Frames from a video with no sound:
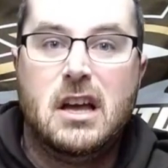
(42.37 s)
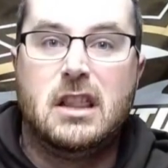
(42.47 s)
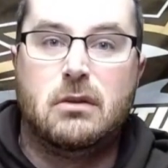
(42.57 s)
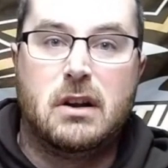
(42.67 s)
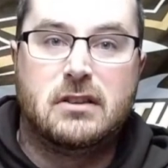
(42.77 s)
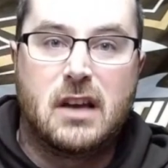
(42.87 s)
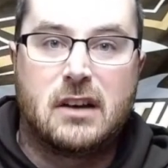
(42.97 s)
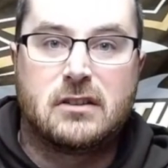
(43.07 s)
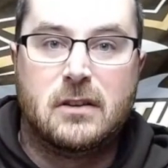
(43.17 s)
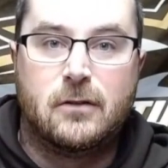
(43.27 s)
The Red
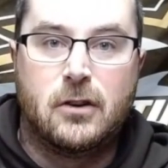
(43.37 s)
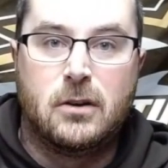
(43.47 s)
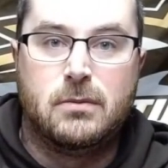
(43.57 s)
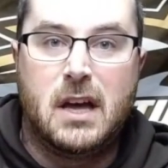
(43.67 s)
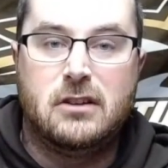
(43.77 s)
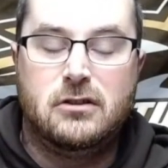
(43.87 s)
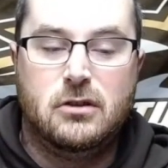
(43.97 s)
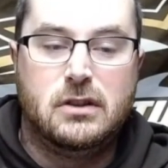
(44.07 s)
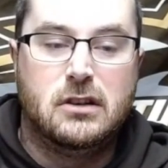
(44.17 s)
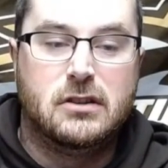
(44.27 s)
Sox confirmed that
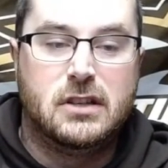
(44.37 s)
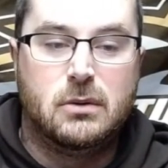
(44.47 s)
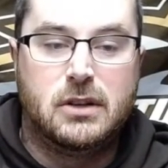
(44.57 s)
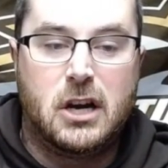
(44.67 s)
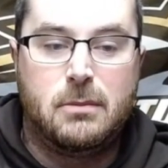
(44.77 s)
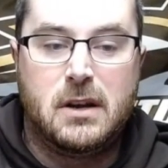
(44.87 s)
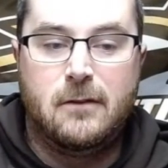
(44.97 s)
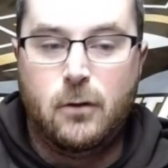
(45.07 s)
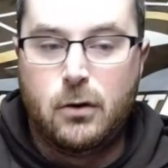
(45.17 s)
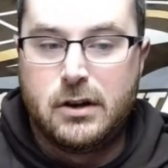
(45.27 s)
2-year deal will now be
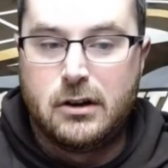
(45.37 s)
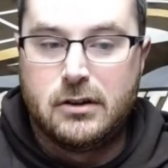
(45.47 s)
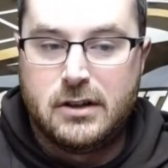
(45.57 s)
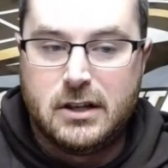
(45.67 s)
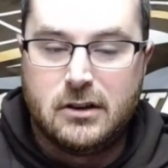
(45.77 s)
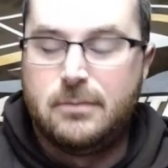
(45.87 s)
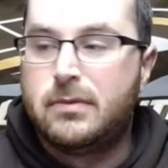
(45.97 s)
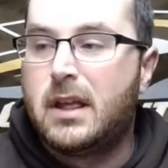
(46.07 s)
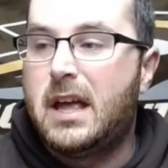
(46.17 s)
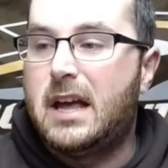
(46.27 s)
a 4-year deal,
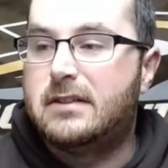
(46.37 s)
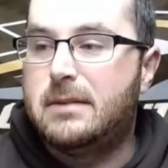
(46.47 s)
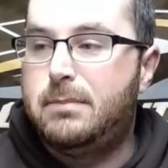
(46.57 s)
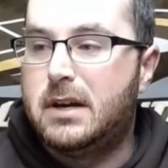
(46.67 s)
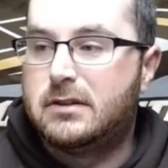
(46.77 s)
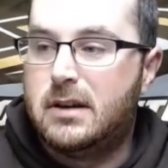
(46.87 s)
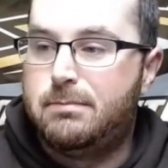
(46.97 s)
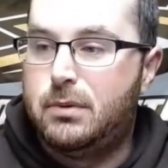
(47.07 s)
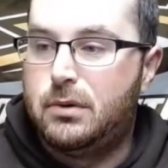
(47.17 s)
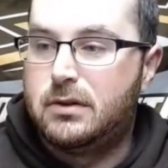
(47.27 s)
as they picked up
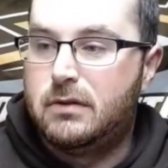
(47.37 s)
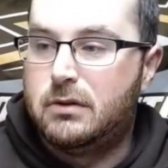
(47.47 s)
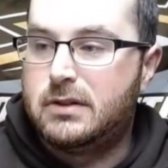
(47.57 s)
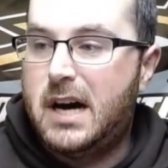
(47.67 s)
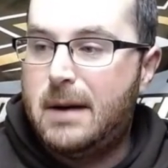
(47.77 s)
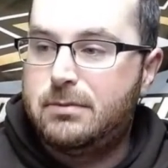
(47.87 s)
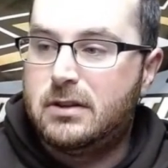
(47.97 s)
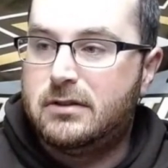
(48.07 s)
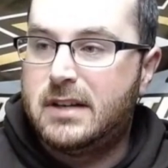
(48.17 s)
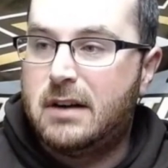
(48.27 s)
both of those
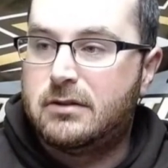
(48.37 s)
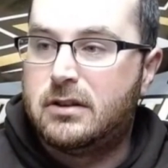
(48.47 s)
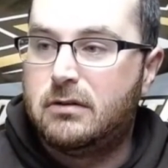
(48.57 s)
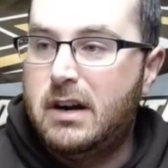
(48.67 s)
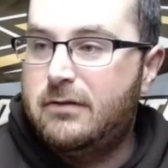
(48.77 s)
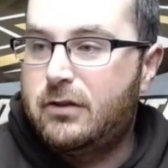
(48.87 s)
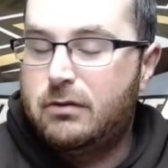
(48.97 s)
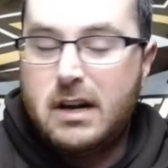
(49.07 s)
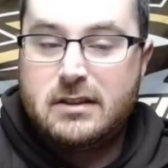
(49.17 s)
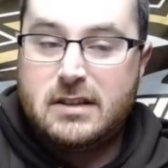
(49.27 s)
options. Now, for the
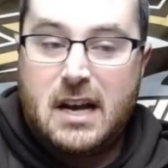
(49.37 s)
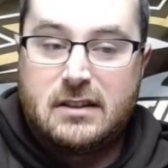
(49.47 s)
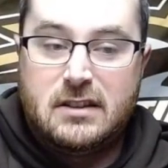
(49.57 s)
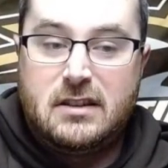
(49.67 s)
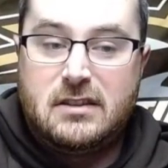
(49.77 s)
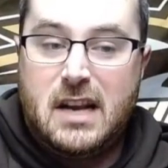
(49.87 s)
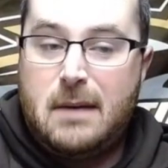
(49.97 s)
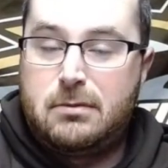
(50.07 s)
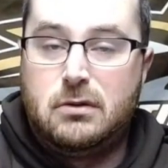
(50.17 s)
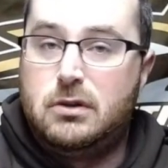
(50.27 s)
Red Sox, this is an
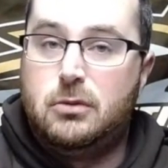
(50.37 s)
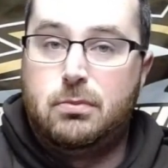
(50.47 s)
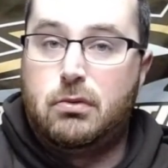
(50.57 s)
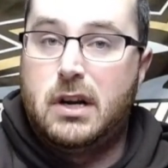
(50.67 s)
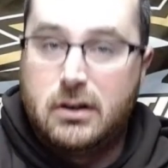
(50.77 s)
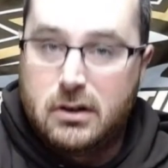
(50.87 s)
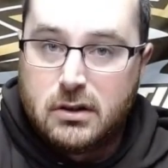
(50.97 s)
absolute no-brainer.